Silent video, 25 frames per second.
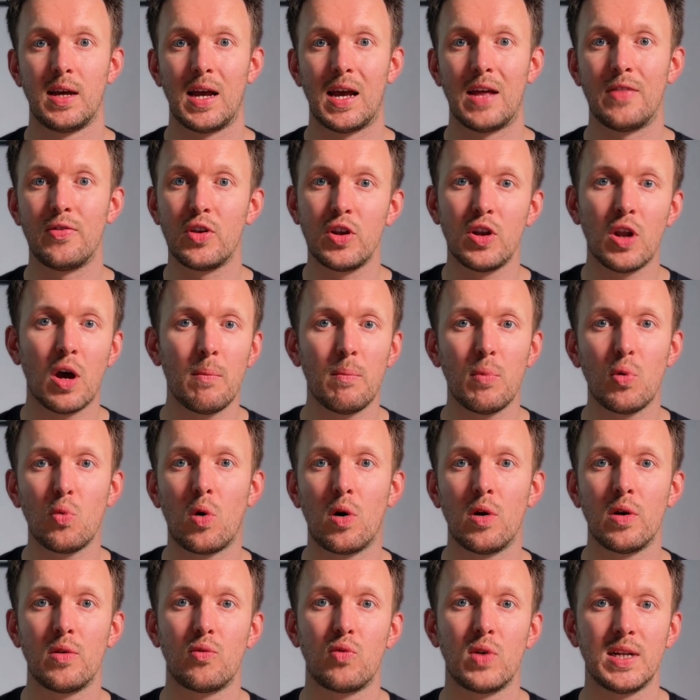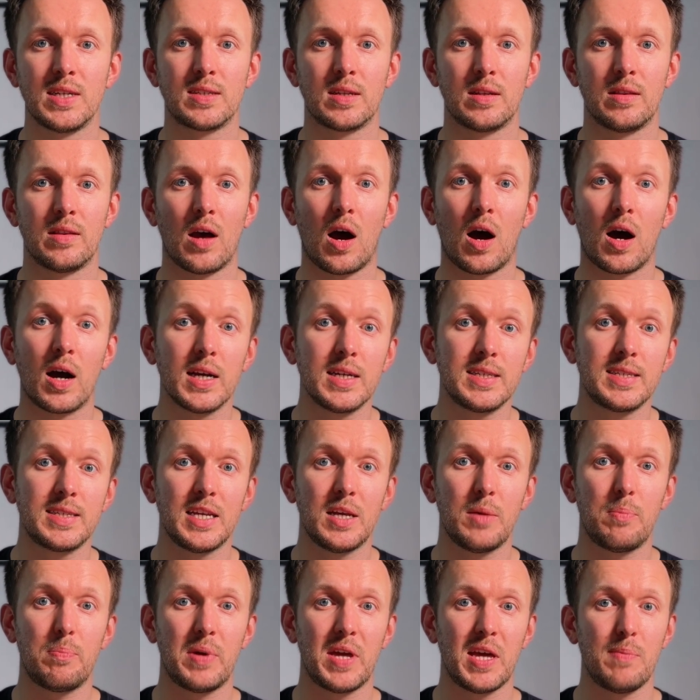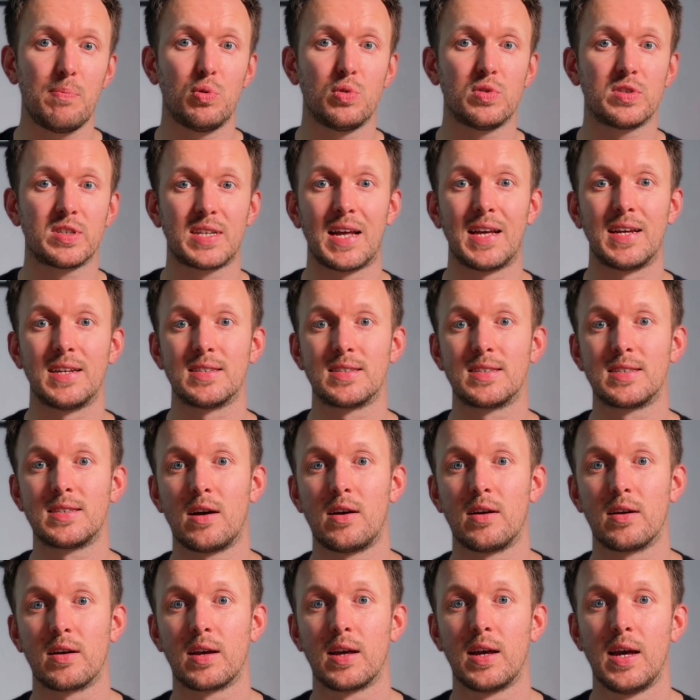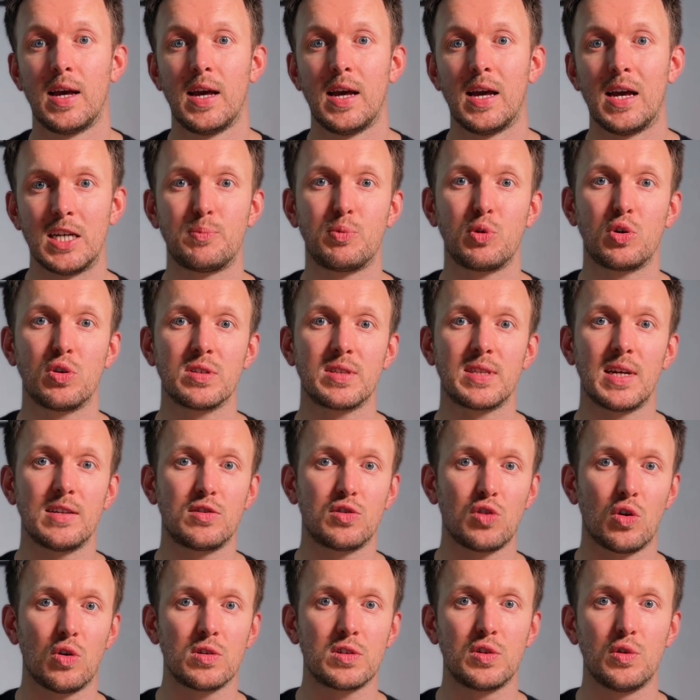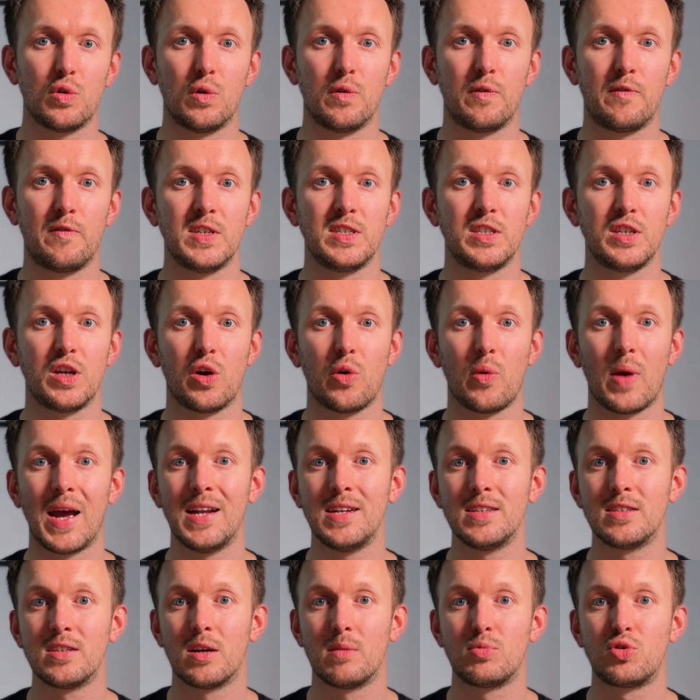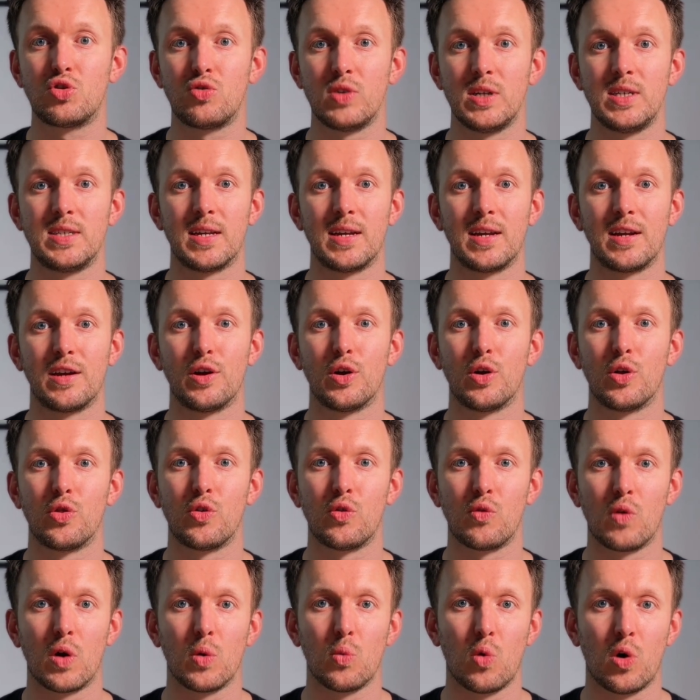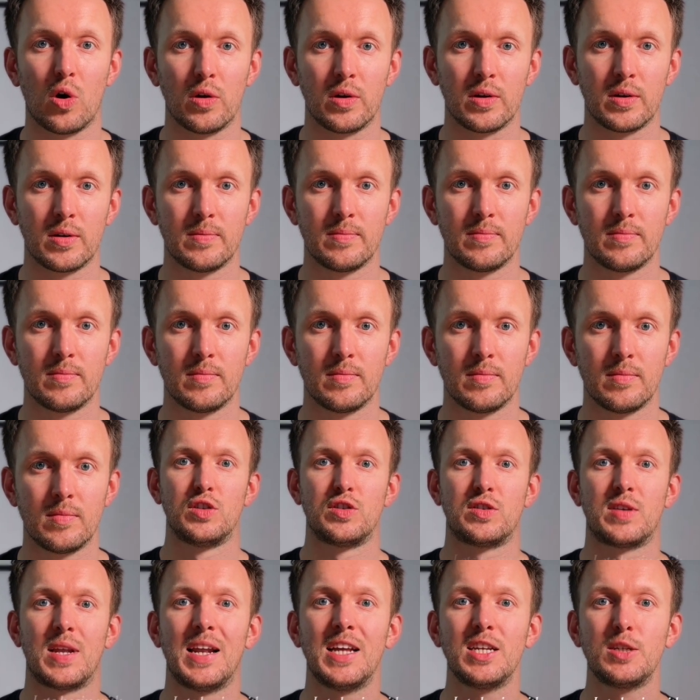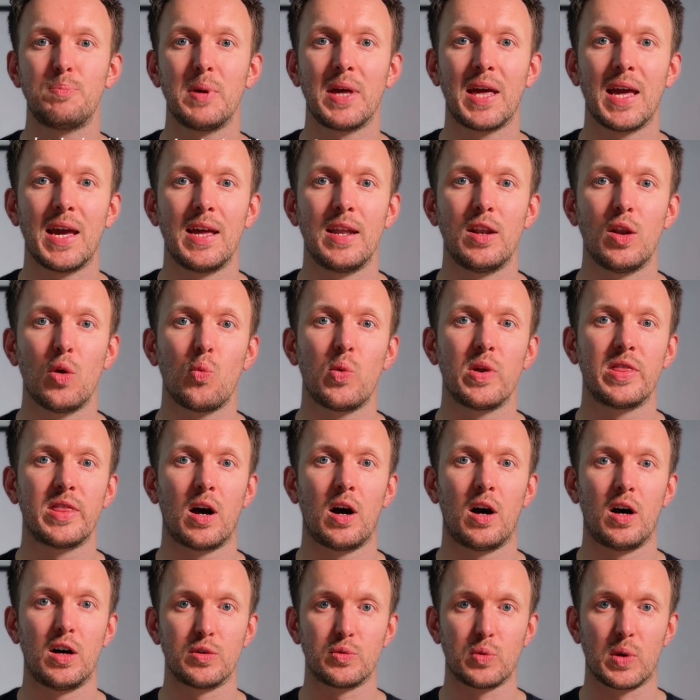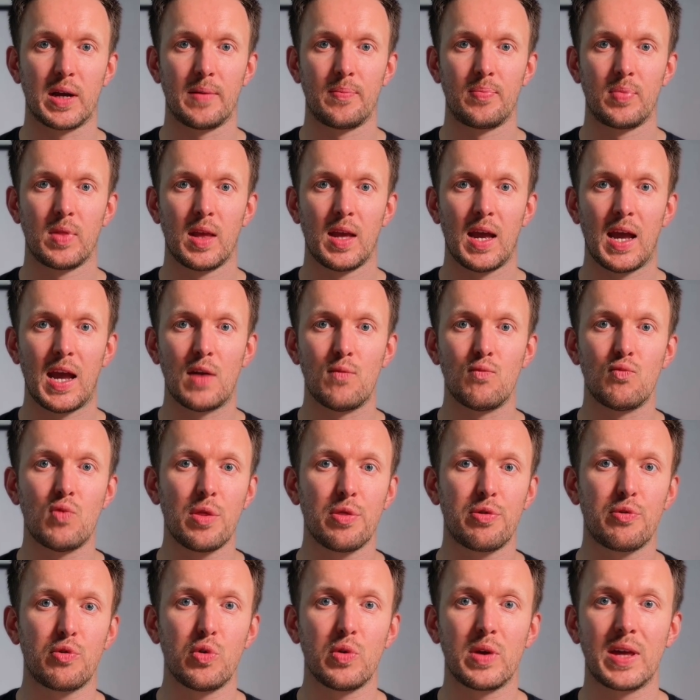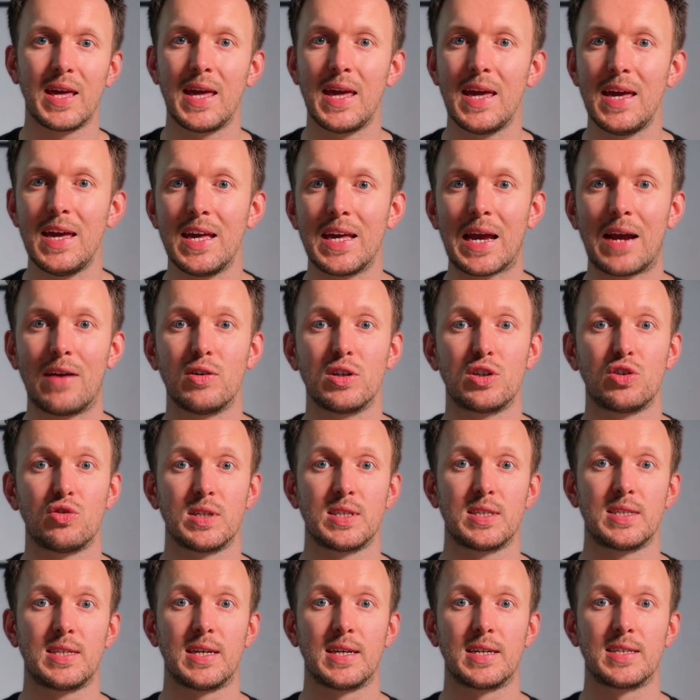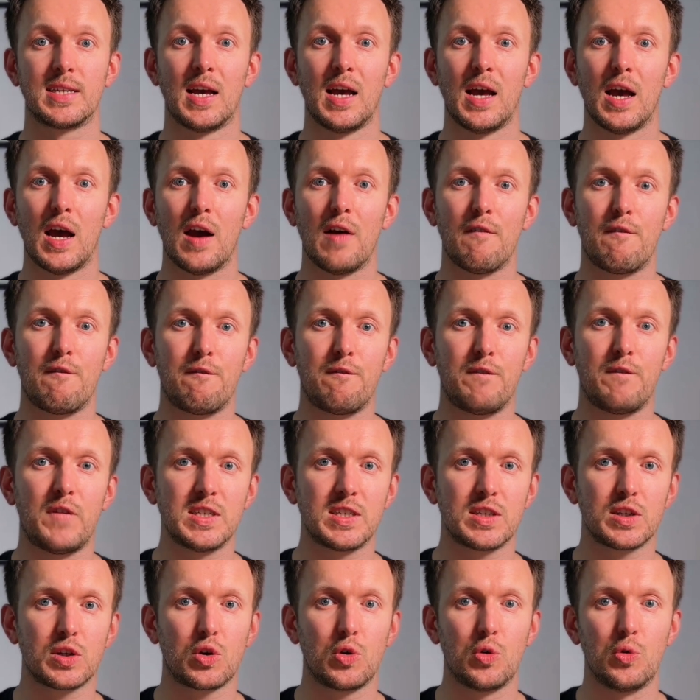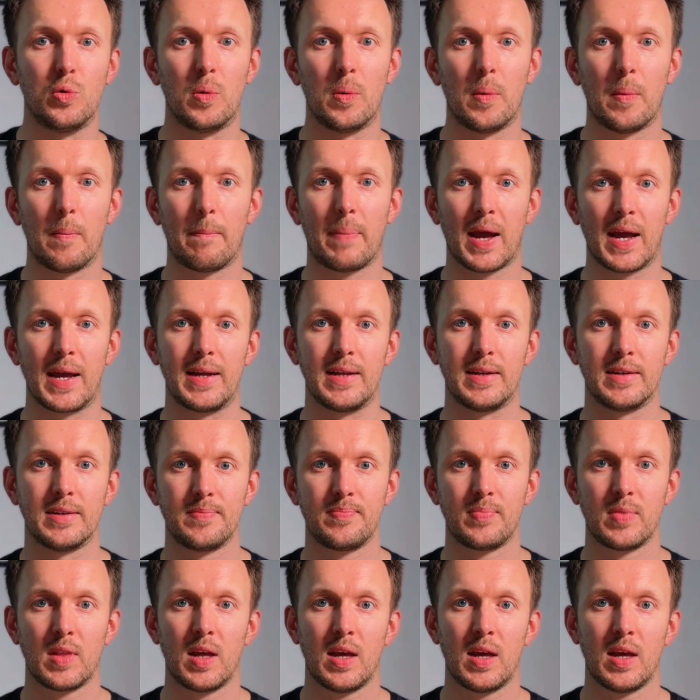And the number one reason that I see people staying stuck is because their doctor or physio ends up treating the wrong one. So let's begin with the hardware and run through key characteristics of physical pain.